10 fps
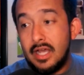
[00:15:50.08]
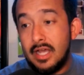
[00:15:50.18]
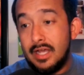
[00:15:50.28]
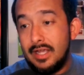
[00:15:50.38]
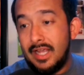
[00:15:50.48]

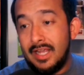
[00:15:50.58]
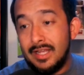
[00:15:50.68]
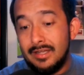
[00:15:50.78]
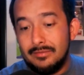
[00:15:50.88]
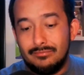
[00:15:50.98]

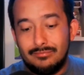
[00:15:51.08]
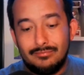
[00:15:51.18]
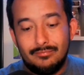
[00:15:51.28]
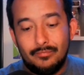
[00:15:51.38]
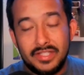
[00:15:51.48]
And
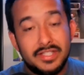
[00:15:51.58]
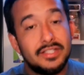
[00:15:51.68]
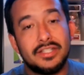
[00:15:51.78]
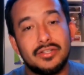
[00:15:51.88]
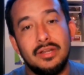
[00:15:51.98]
this
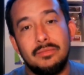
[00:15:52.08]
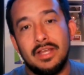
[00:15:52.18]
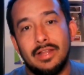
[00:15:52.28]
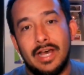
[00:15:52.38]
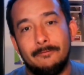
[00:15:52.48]
is just going to be
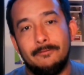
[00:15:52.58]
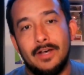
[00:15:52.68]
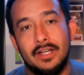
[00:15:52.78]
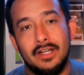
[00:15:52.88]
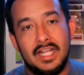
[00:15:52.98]
a lot of
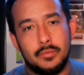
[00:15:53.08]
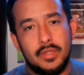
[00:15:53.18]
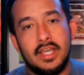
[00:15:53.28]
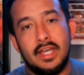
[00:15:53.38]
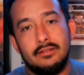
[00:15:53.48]
fun as
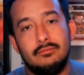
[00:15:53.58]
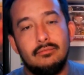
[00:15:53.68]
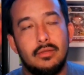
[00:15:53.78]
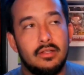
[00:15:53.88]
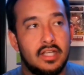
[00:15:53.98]
we get
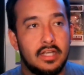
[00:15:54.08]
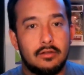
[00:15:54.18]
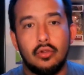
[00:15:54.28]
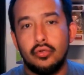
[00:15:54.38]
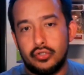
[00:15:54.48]

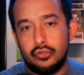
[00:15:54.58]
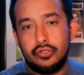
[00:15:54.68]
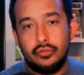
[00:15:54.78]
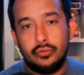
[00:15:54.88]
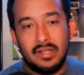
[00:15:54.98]
closer
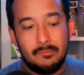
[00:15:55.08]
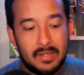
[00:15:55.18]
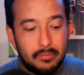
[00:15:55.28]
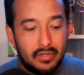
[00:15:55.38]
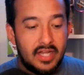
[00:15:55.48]
to
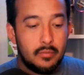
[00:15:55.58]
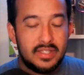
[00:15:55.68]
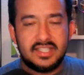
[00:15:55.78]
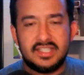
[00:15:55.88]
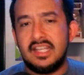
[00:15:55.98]
Olympic play and
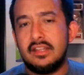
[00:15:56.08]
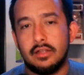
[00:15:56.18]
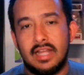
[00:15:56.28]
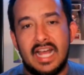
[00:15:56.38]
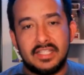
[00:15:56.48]
we see
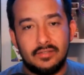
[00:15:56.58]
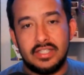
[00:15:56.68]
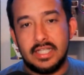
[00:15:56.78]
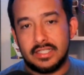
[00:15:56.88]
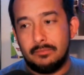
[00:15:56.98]
the last of
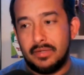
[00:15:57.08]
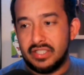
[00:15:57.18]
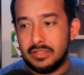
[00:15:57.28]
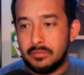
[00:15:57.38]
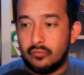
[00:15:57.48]
these
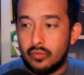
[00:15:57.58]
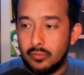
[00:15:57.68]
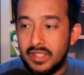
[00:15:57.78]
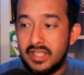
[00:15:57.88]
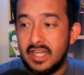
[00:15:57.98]
exhibitions
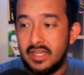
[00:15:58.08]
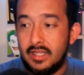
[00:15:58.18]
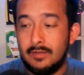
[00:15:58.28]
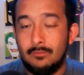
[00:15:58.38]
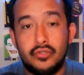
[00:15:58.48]
before we get
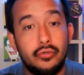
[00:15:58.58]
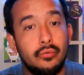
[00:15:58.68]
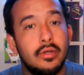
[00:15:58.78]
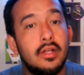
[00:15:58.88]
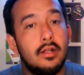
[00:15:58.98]

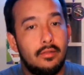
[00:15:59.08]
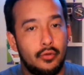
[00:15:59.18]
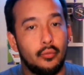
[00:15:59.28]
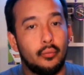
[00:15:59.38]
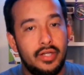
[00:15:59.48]
into
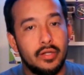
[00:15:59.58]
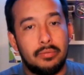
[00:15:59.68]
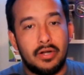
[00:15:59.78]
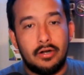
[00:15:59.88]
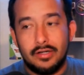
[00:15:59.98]
the real
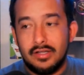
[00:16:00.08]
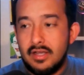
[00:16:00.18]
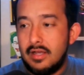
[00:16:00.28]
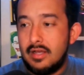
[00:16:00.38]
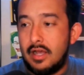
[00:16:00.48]
part
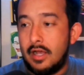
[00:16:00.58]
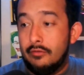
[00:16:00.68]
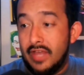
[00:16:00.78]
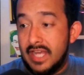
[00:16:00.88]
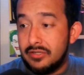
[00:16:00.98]

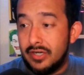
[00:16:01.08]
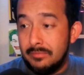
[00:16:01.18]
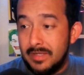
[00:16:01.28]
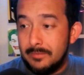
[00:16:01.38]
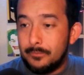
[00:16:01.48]
of that
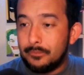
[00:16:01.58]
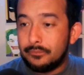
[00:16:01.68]
tournament.